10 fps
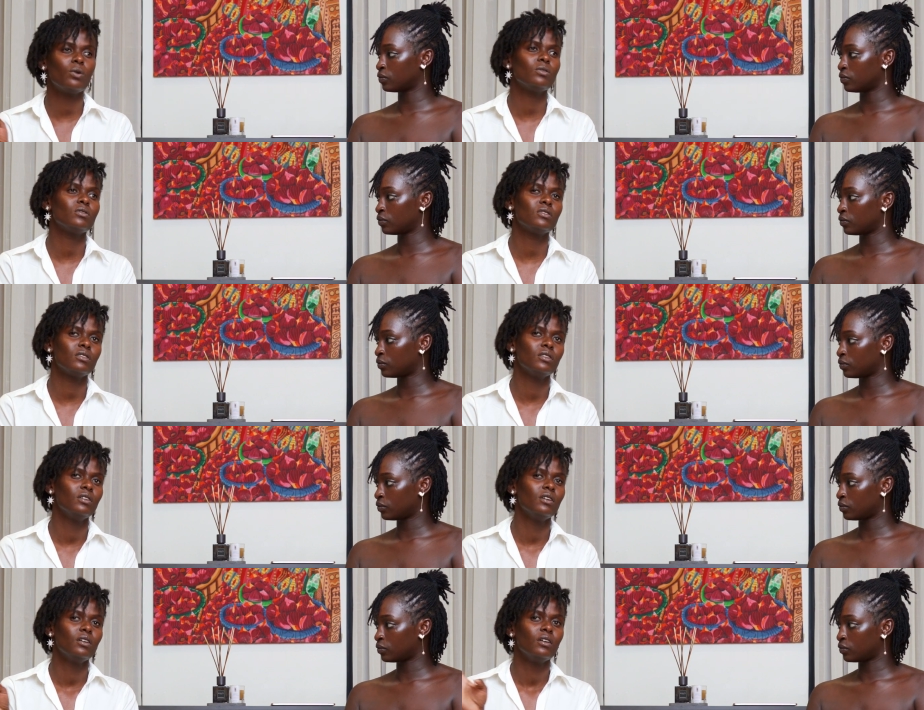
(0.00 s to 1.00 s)

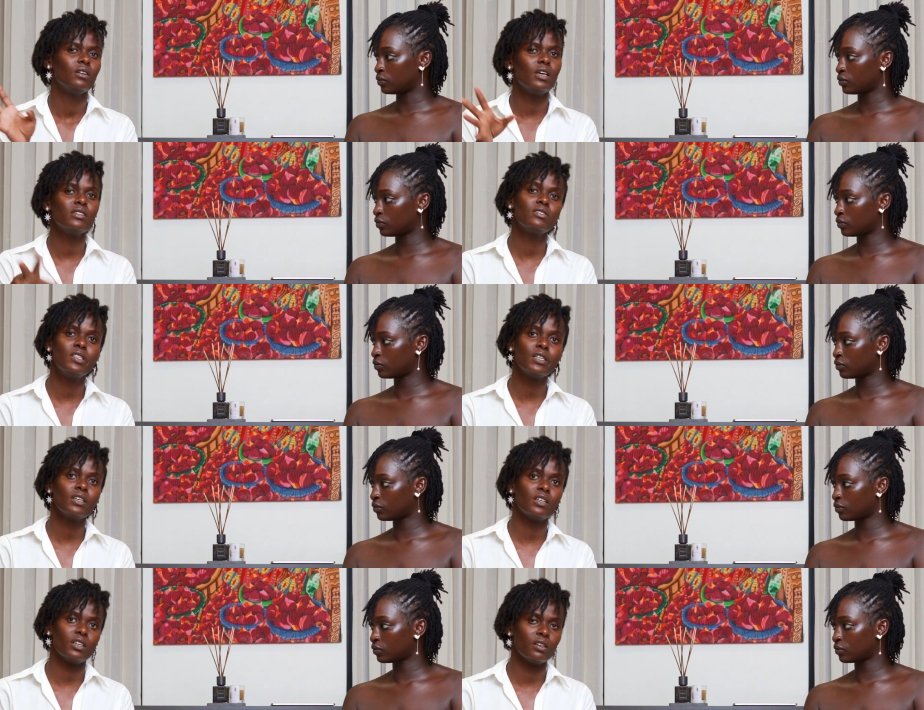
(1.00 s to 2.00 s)
Speaker 1: because
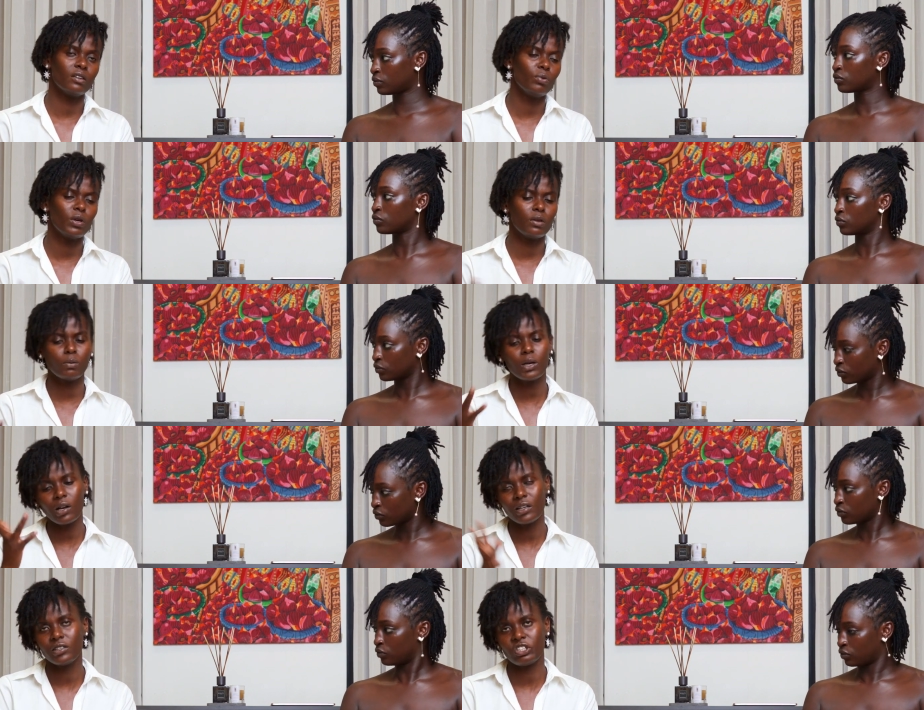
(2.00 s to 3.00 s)
there's drinking we,
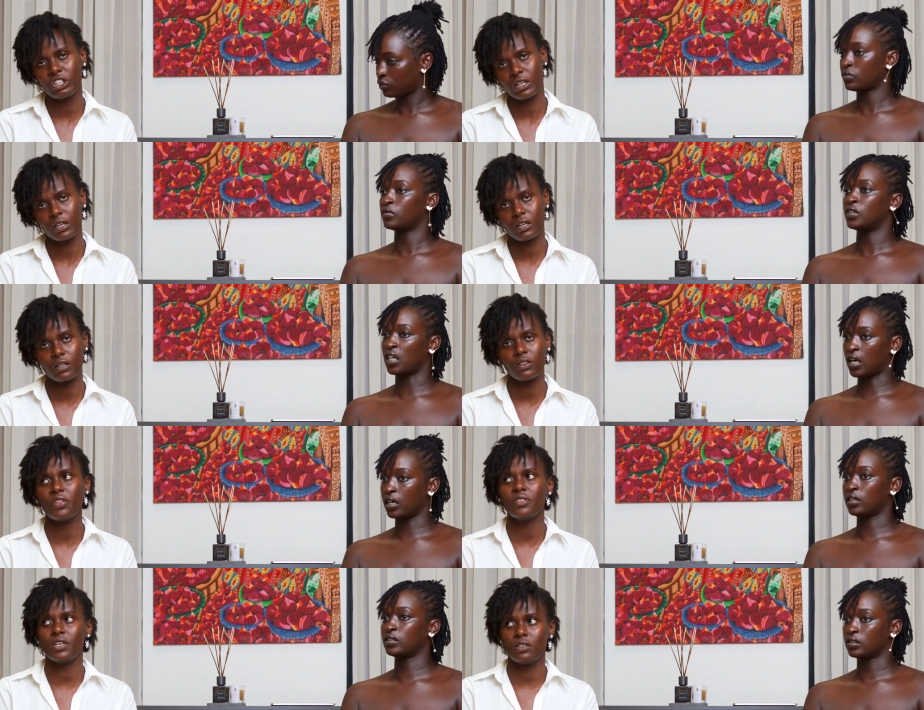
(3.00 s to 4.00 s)
we all drink
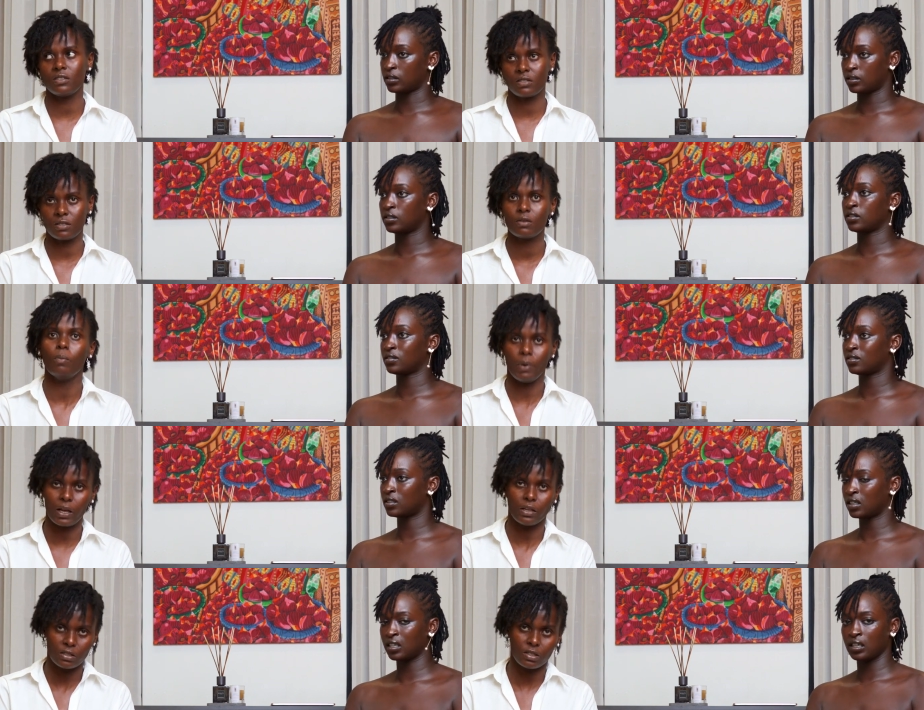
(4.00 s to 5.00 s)
yeah. then there's
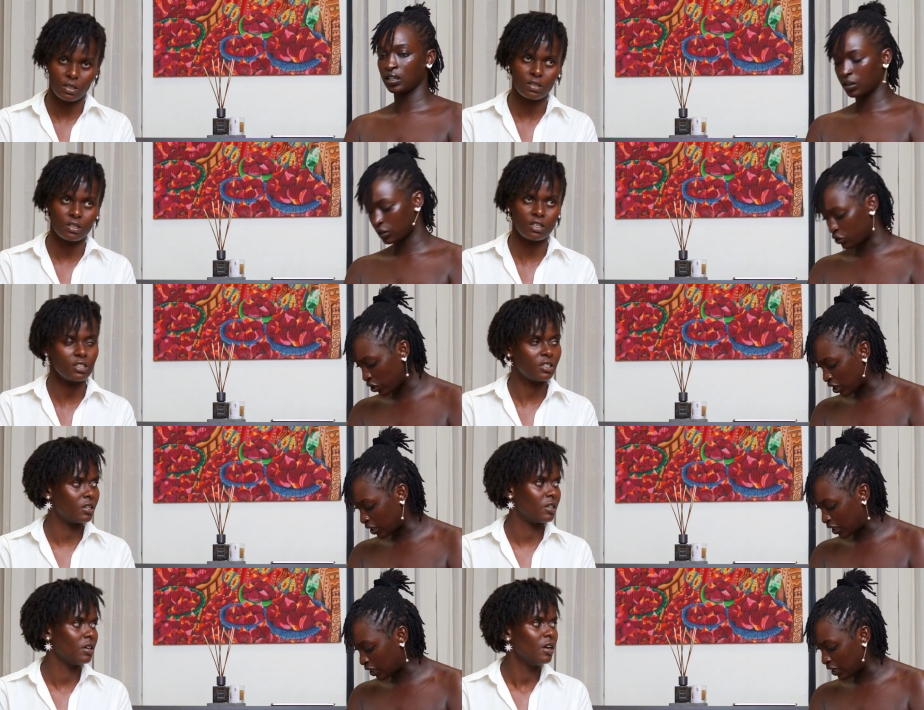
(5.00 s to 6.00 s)
Speaker 2: Brian Chira
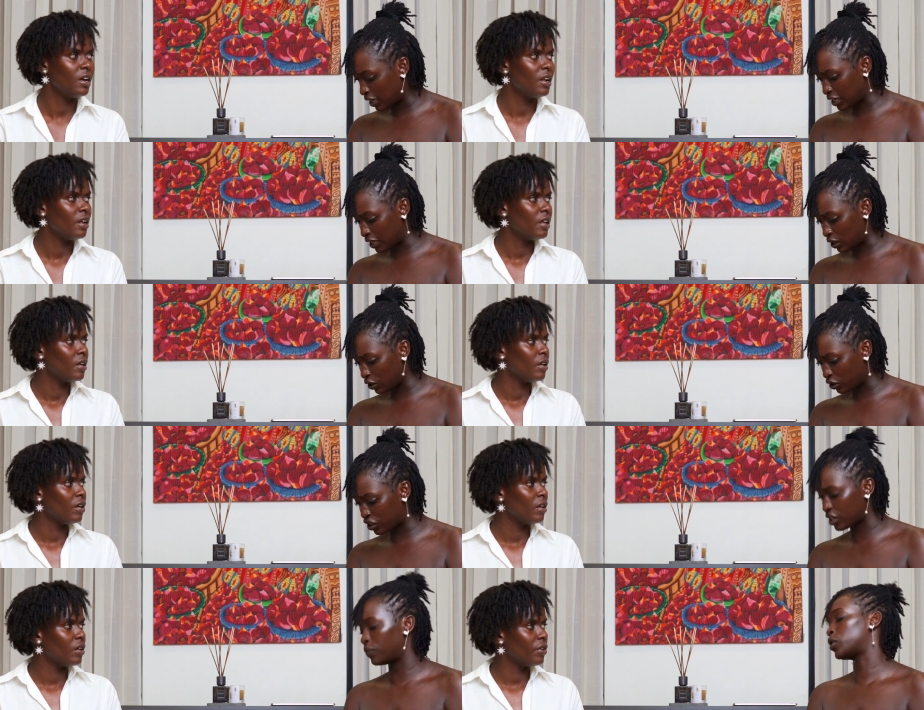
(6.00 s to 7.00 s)
drinking, drinking.
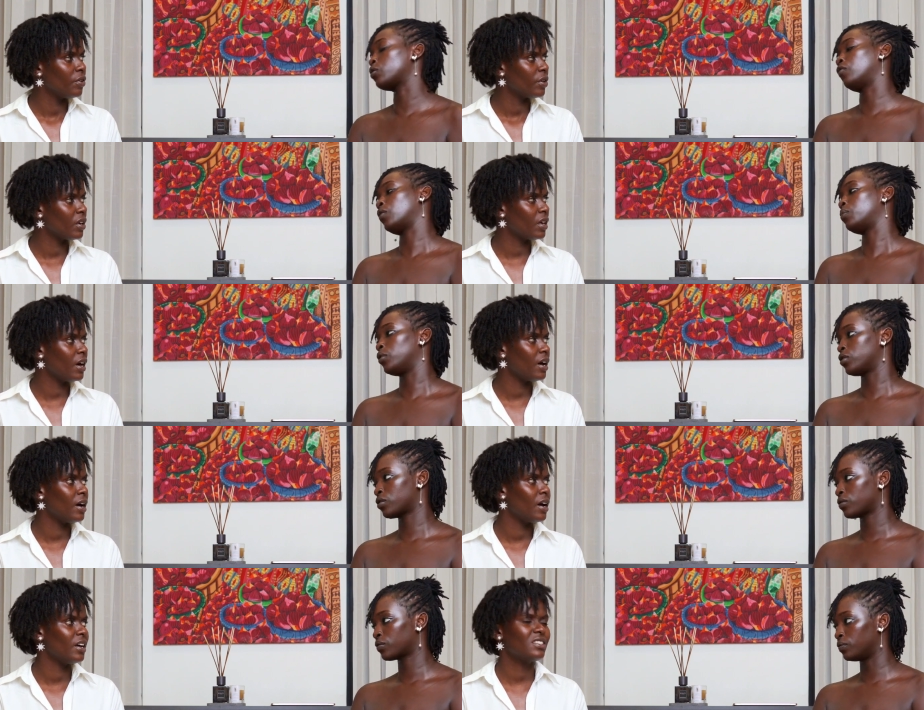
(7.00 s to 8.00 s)
it's a bit overboard
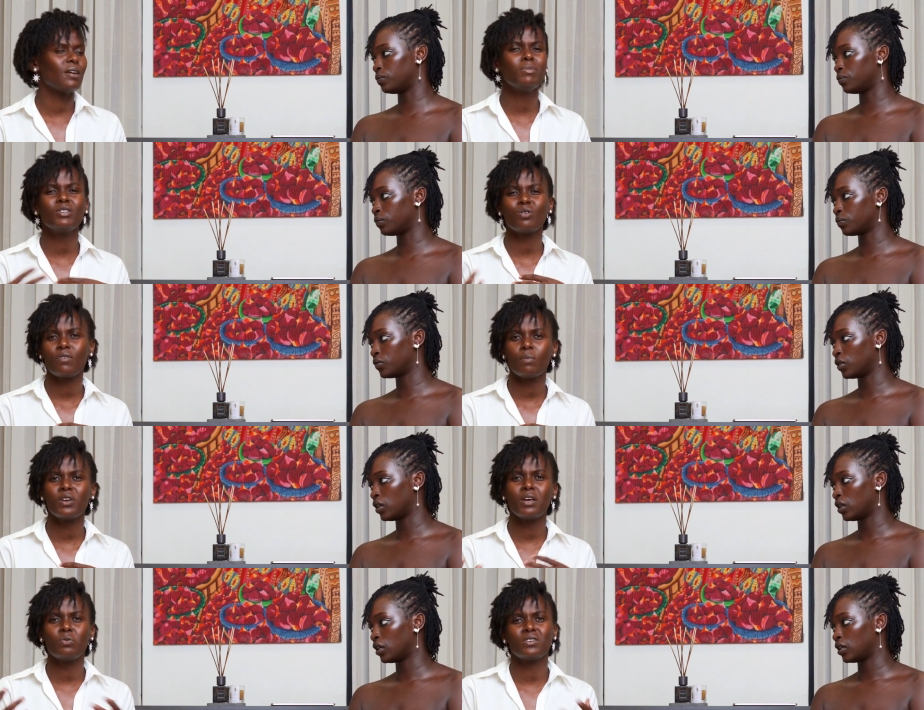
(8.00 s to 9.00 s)
yeah it's a bit
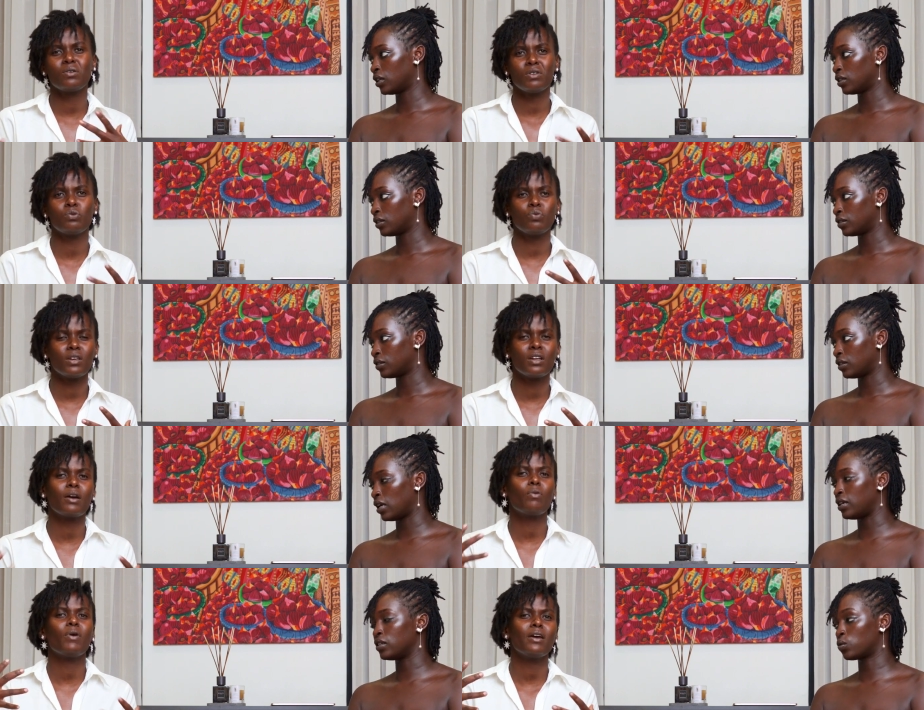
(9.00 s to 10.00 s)
Speaker 1: overboard and what are we
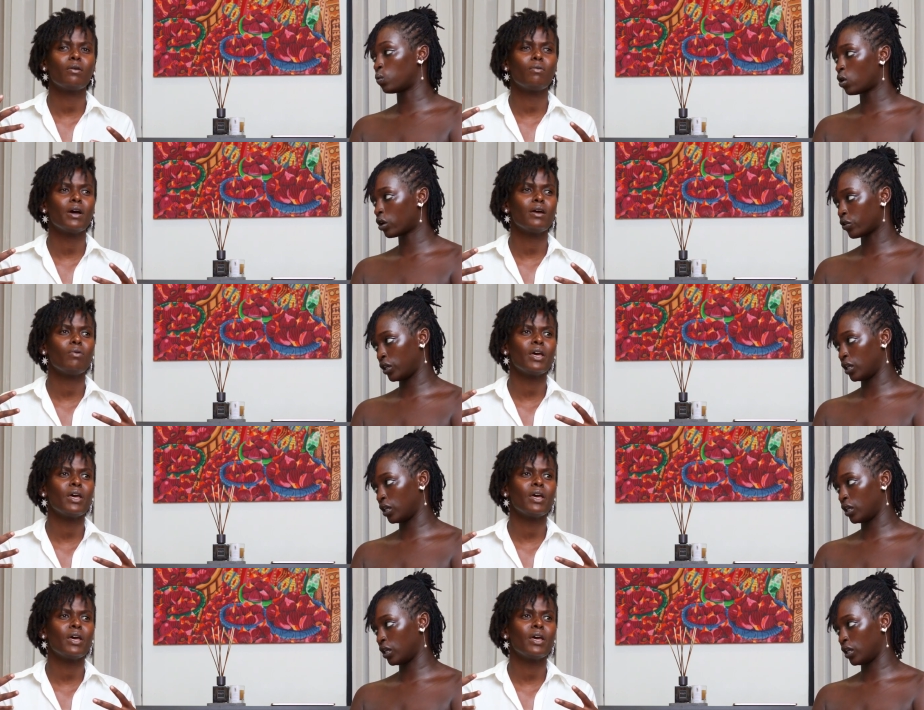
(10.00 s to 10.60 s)
doing like and why, why